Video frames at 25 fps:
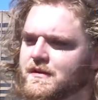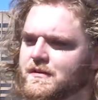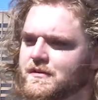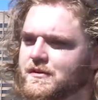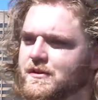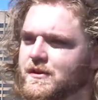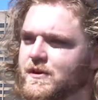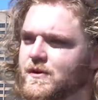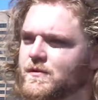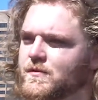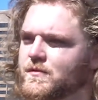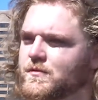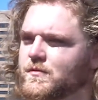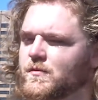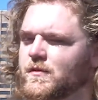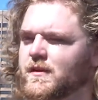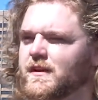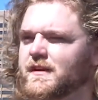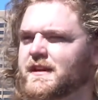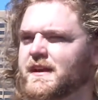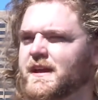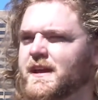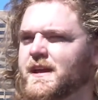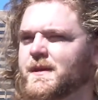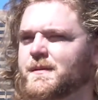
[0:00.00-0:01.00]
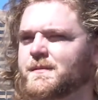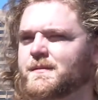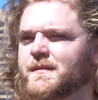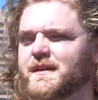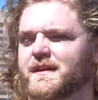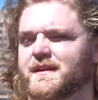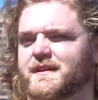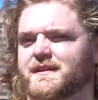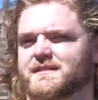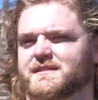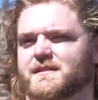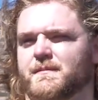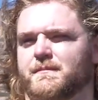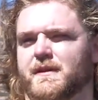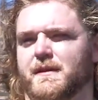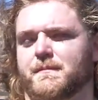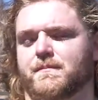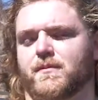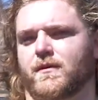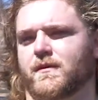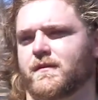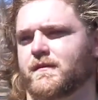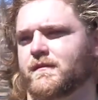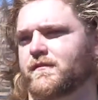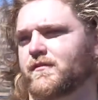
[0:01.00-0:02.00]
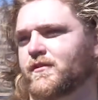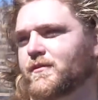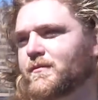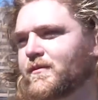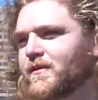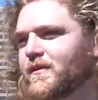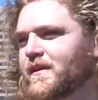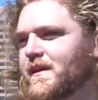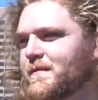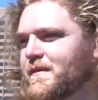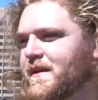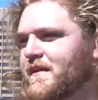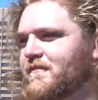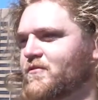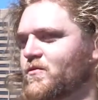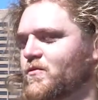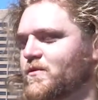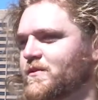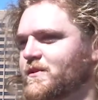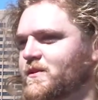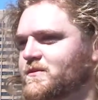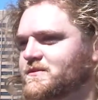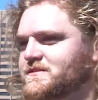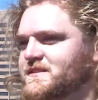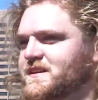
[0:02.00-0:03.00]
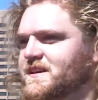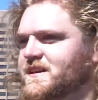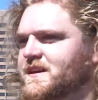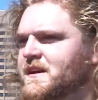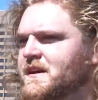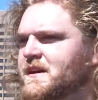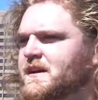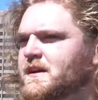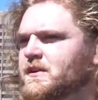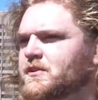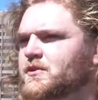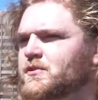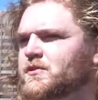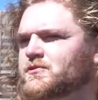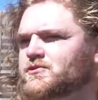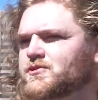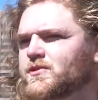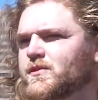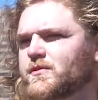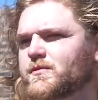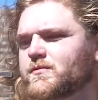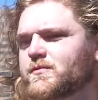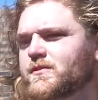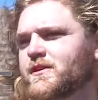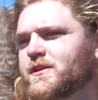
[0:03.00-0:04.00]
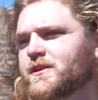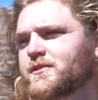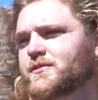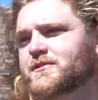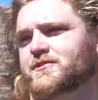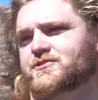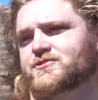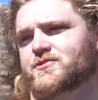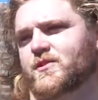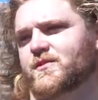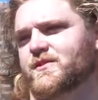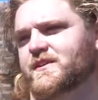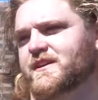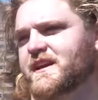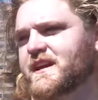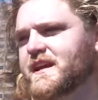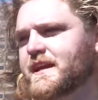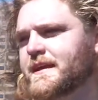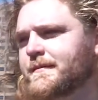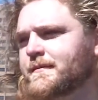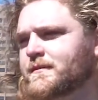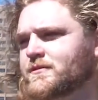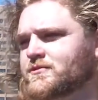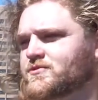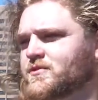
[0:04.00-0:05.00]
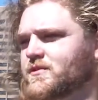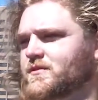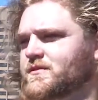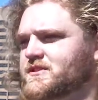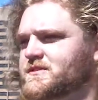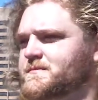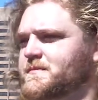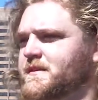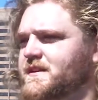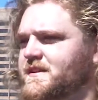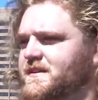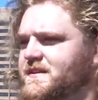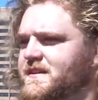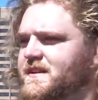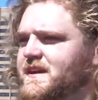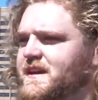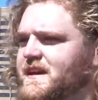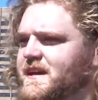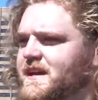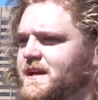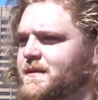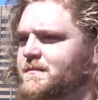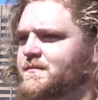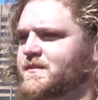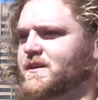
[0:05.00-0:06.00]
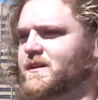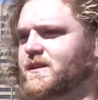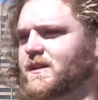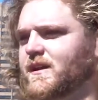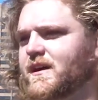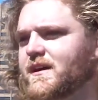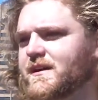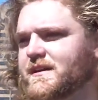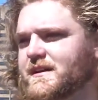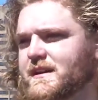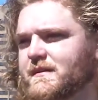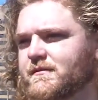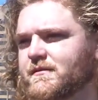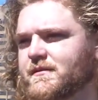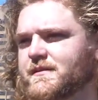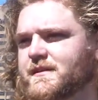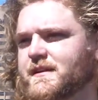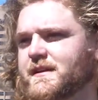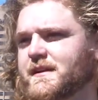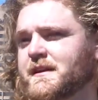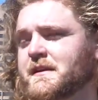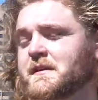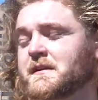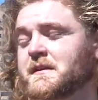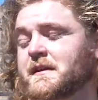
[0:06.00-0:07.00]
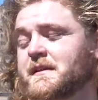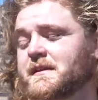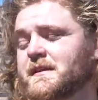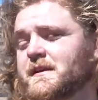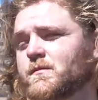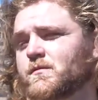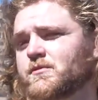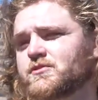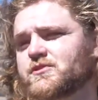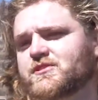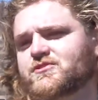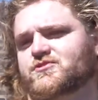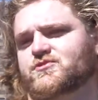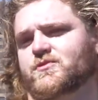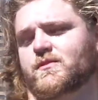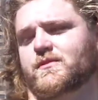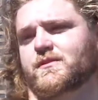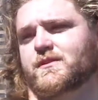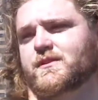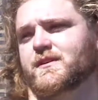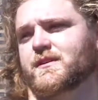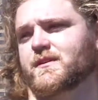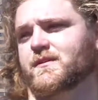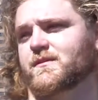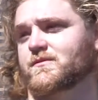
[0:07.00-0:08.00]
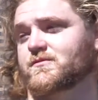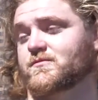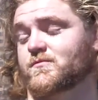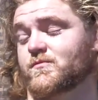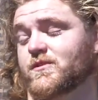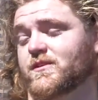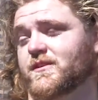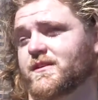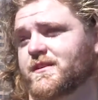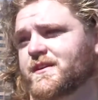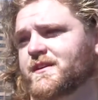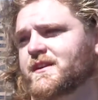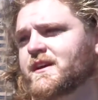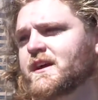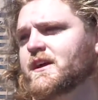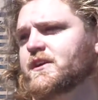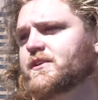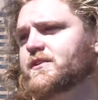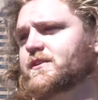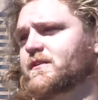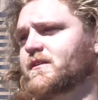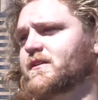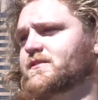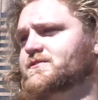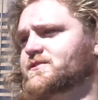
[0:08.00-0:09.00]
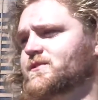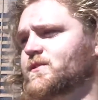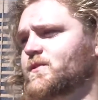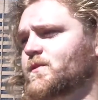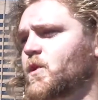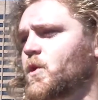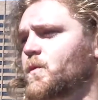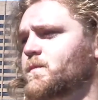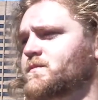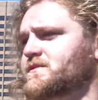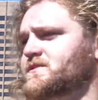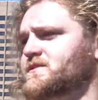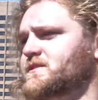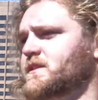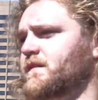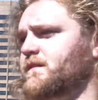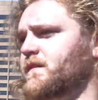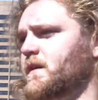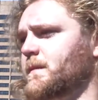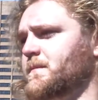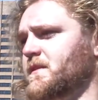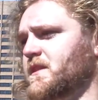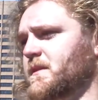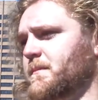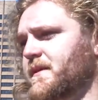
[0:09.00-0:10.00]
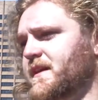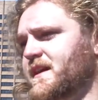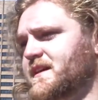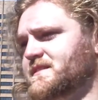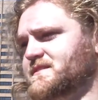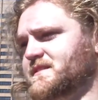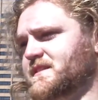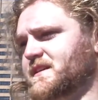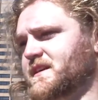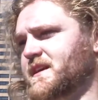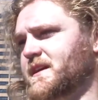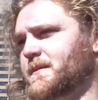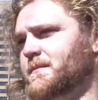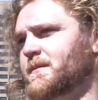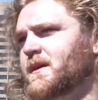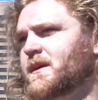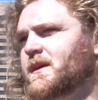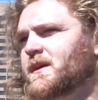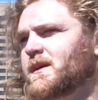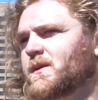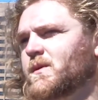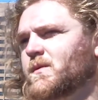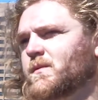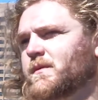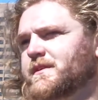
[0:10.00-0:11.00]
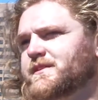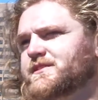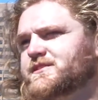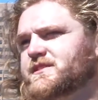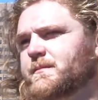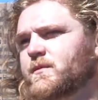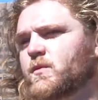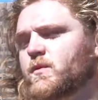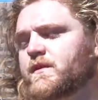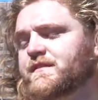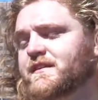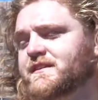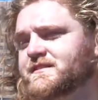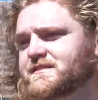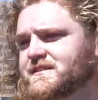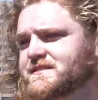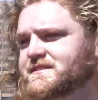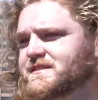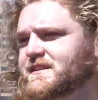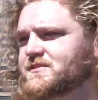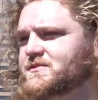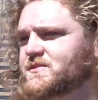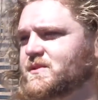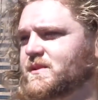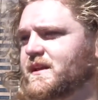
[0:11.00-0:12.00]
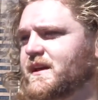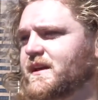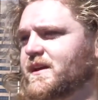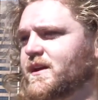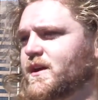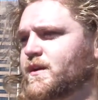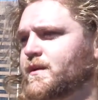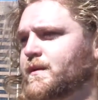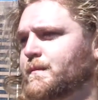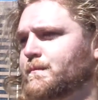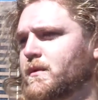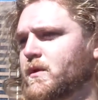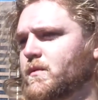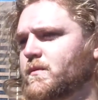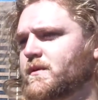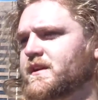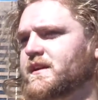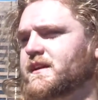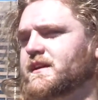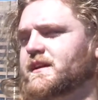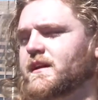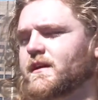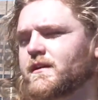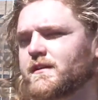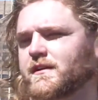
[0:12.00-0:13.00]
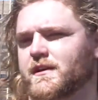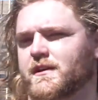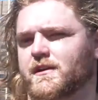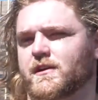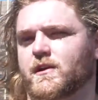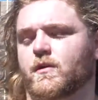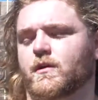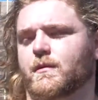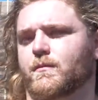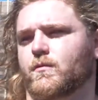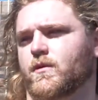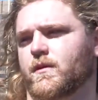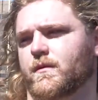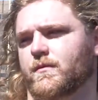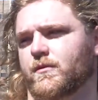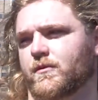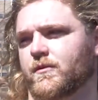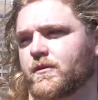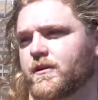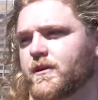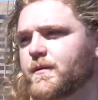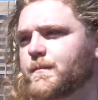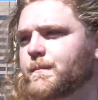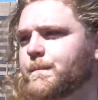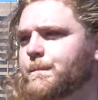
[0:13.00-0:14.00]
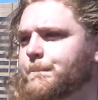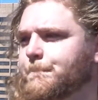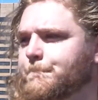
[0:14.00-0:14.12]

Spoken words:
You know, the run game is a big part of football. I mean, everyone knows that you control the run, you control the game, you control the speed of the game, the clock and everything. And then when you control the run, you can also open stuff up in the passing game, which, I mean, we've had success through there, but we need to get it going more on the ground.